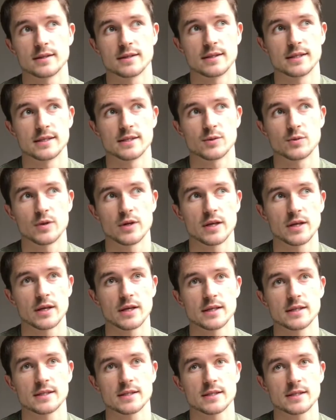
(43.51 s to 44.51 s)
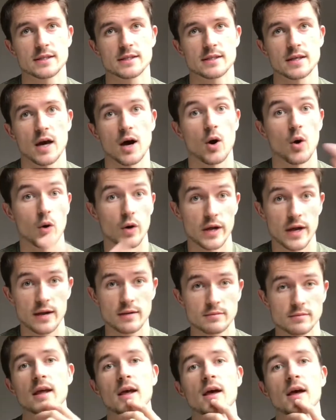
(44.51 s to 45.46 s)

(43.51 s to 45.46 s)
this week. It's a Hoya.